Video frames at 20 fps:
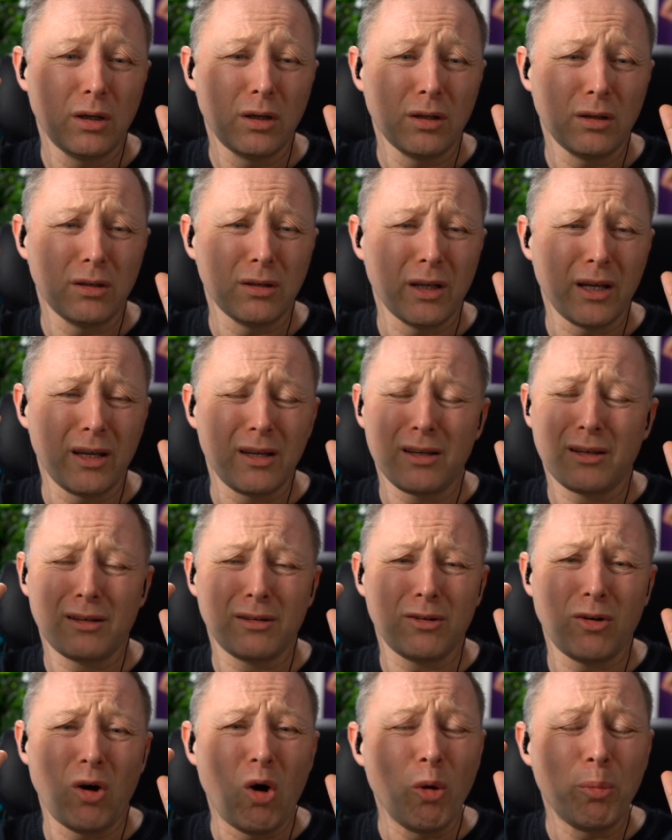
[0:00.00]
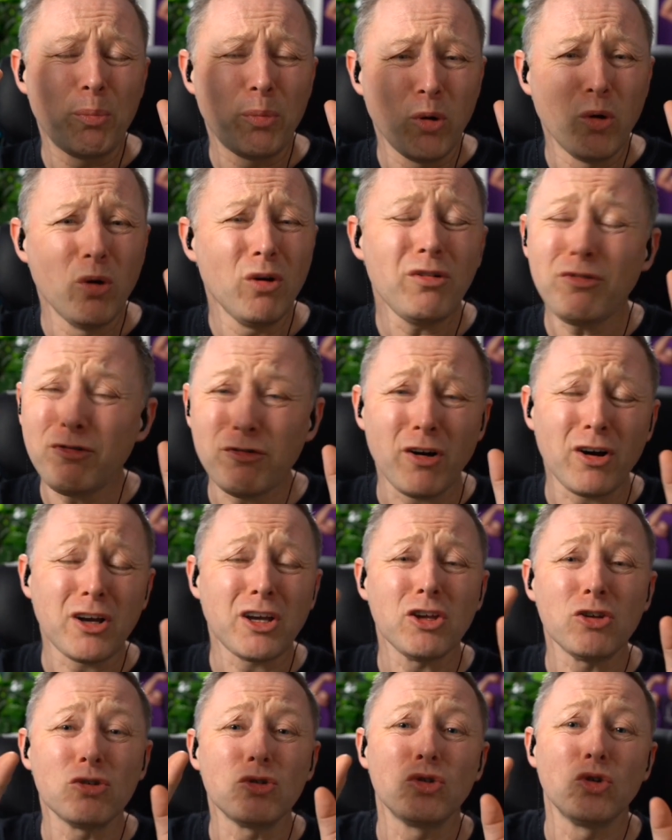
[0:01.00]
like, oh, poor
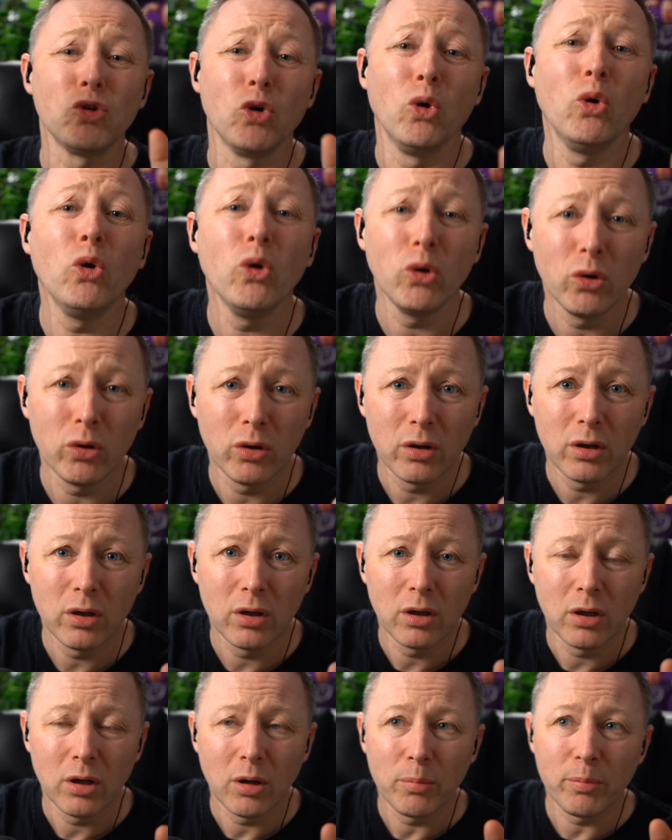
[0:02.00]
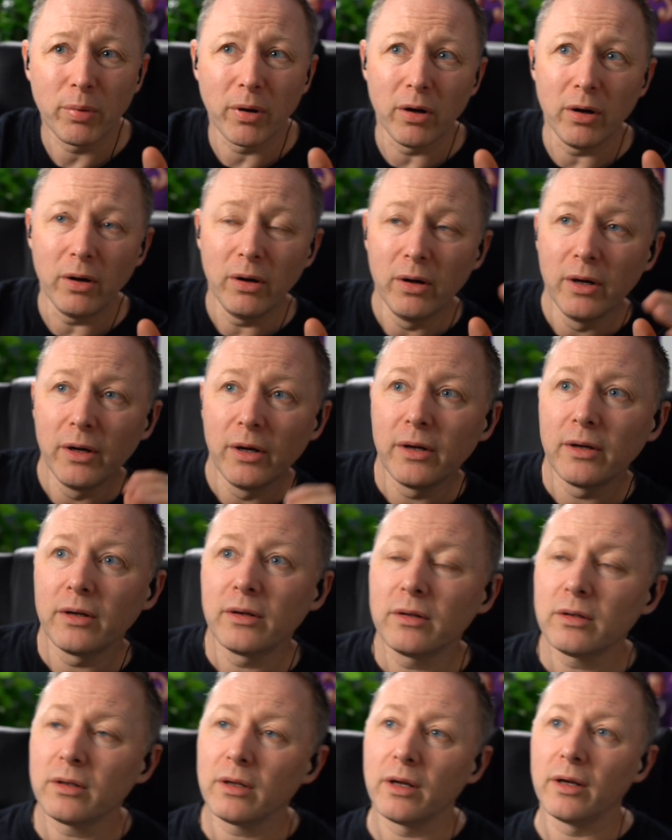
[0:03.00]
fucking you. But
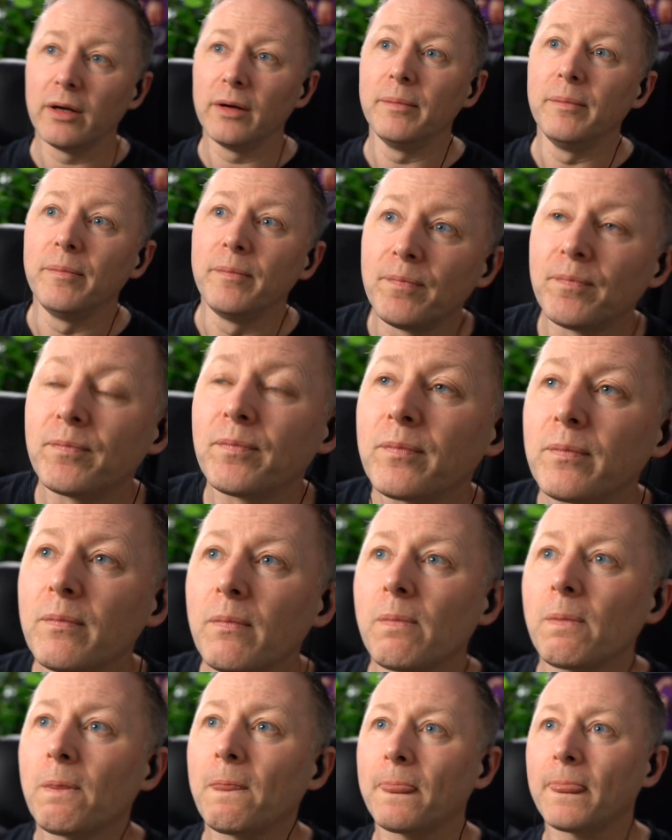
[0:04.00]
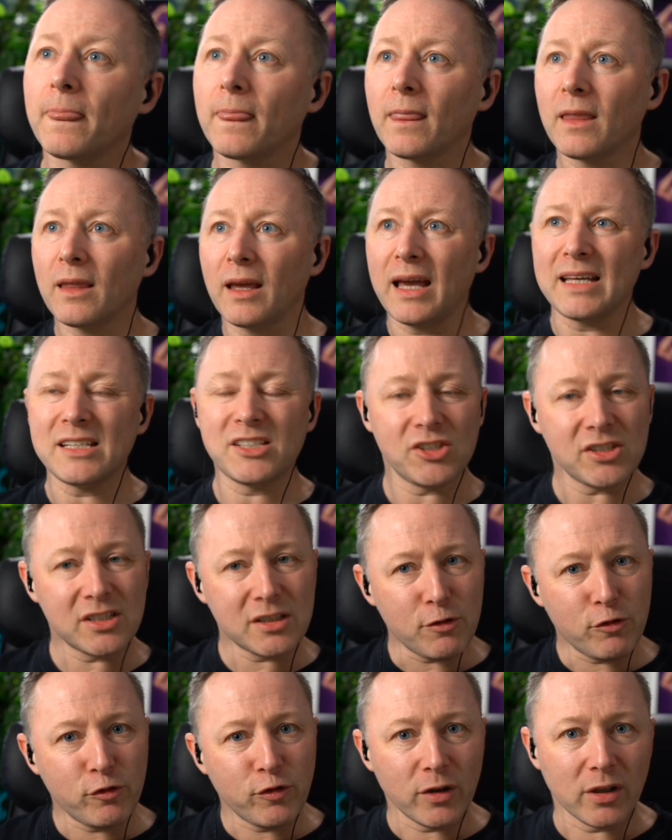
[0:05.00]
um, it's just to
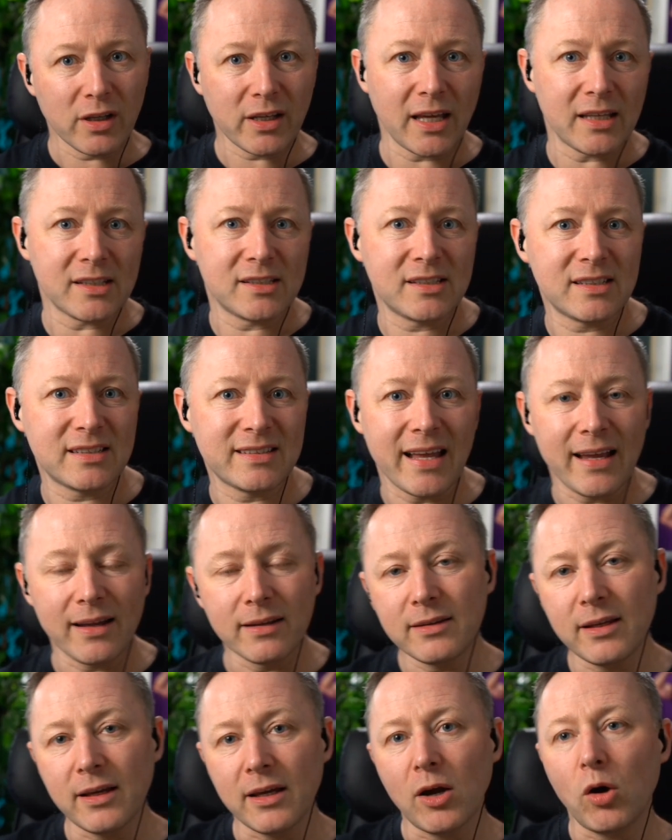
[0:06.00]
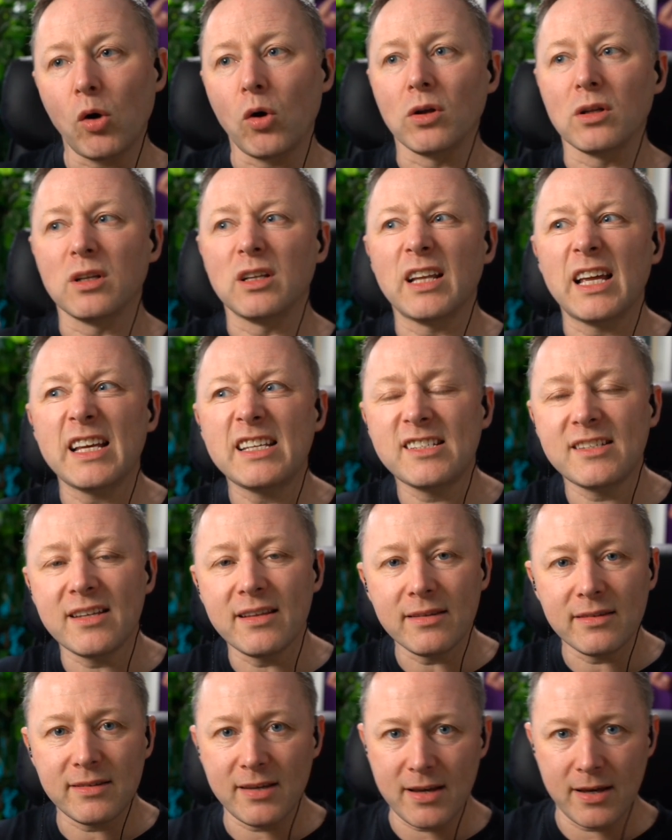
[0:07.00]
feel like it's stared at or
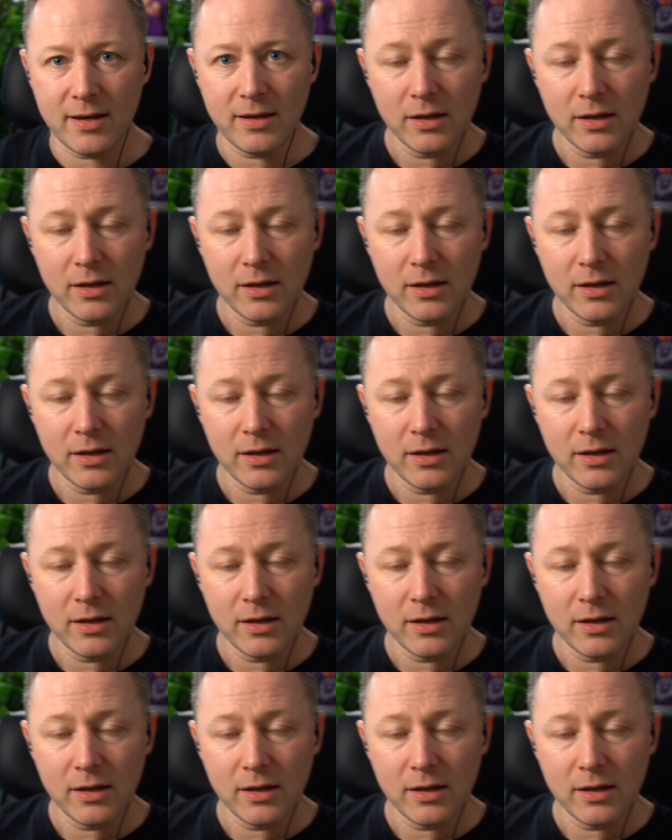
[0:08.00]
listened to.